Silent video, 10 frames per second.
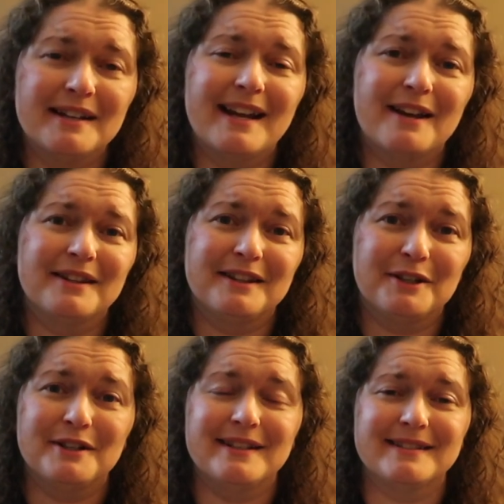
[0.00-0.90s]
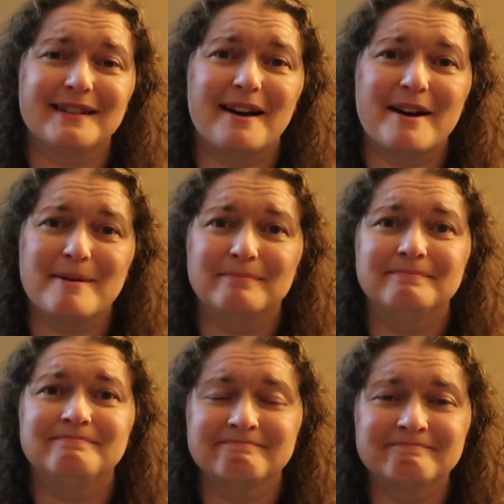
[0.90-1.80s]
now that there is
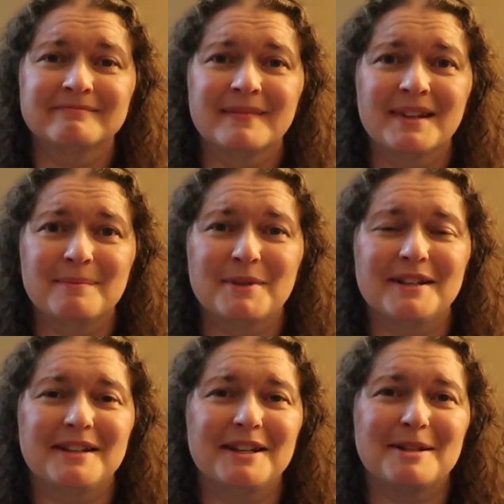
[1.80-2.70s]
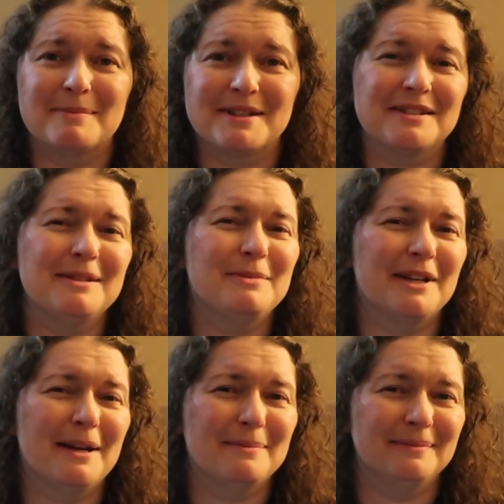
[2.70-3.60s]
time, cutting into my sleep
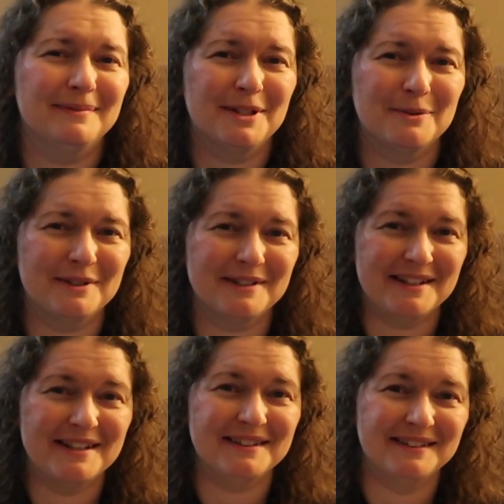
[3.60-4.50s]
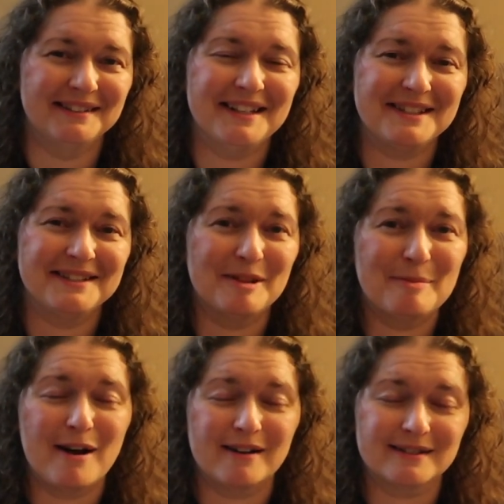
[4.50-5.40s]
time in order to get into the
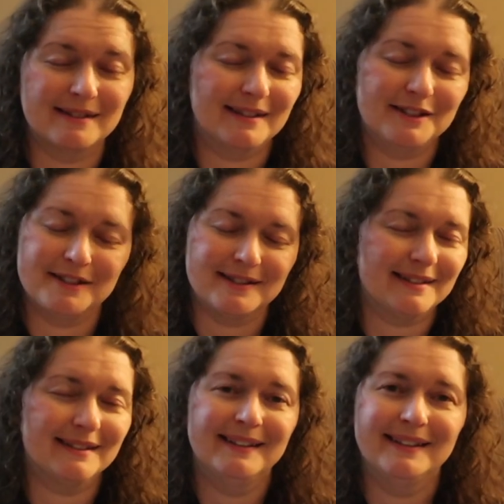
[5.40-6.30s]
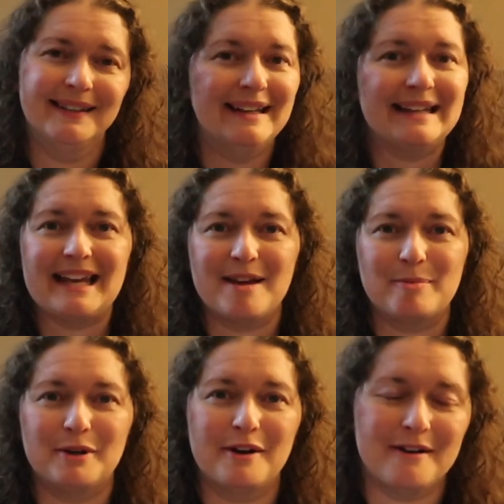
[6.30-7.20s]
box because I just can't
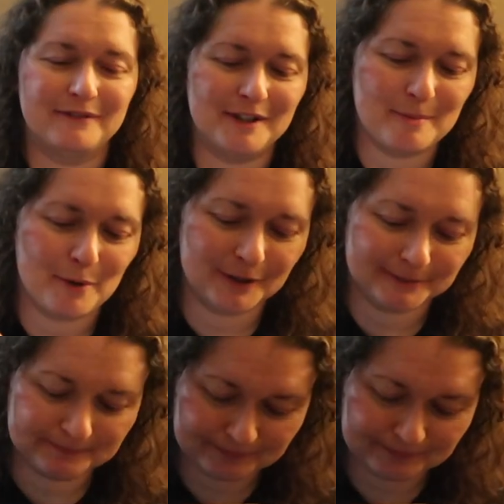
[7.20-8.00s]
put it off anymore.